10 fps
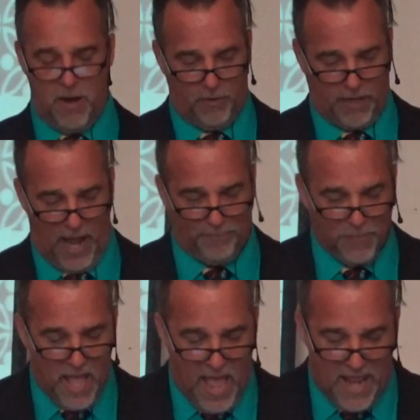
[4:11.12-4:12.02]

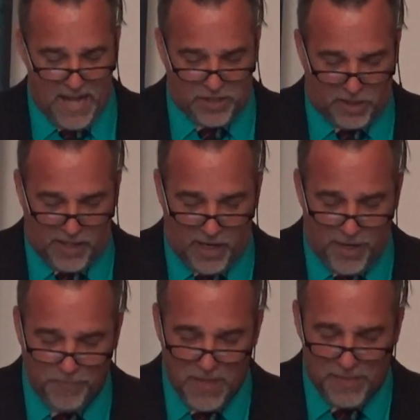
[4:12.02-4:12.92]
Okay? And it is
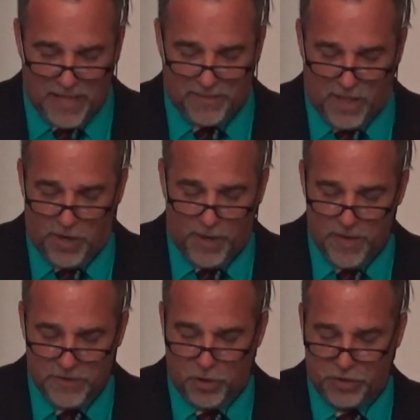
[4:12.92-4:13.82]
clear that
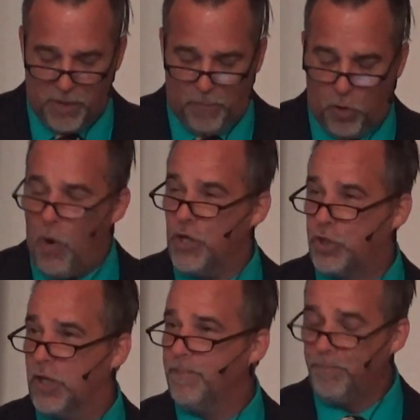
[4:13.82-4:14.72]
their simple
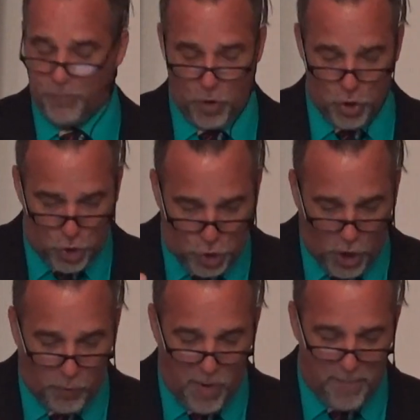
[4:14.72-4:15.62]
question,
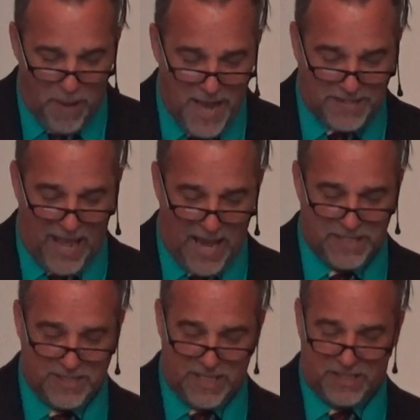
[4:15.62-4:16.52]
should we pay
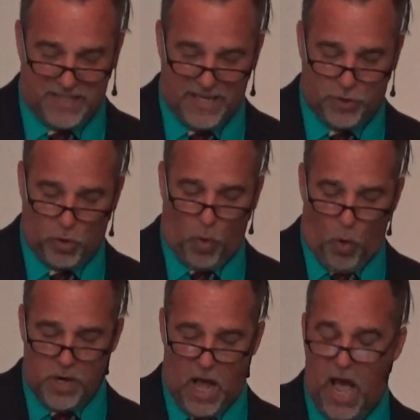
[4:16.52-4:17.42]
taxes to Caesar
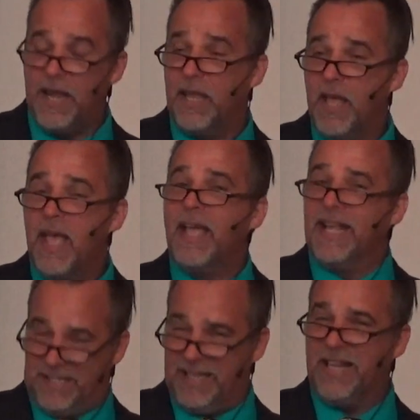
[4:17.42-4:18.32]
or not,
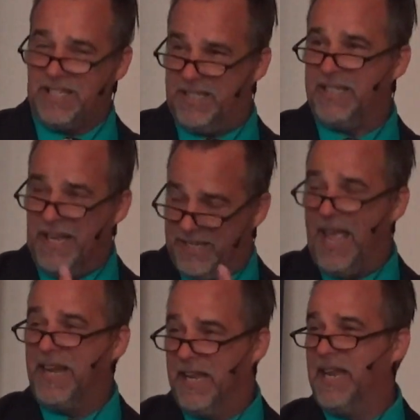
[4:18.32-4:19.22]
it's
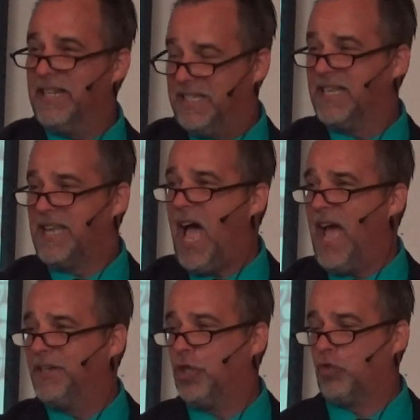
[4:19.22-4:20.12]
intended and is
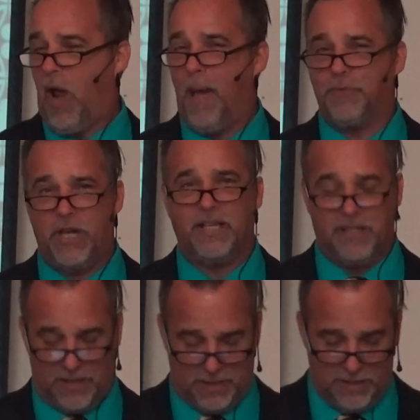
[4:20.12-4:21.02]
designed to trap
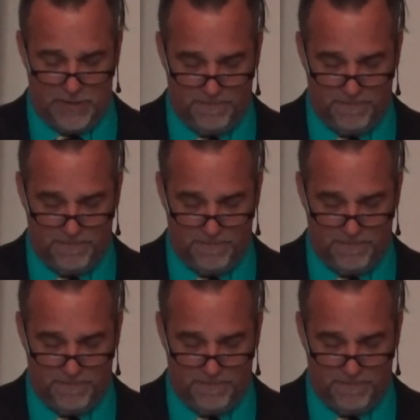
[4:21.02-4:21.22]
Jesus.